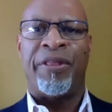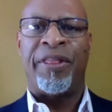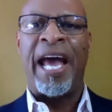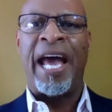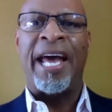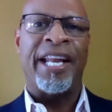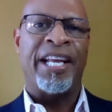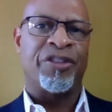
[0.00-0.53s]

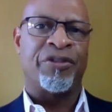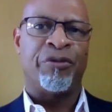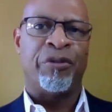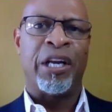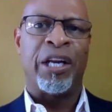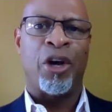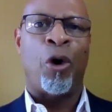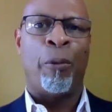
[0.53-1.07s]
that has
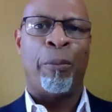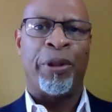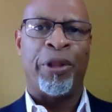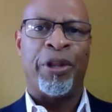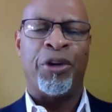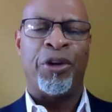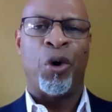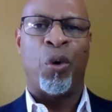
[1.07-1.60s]
really opened
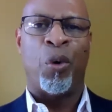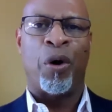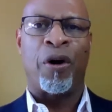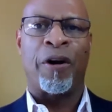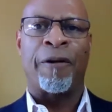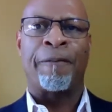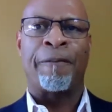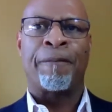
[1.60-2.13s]
the door.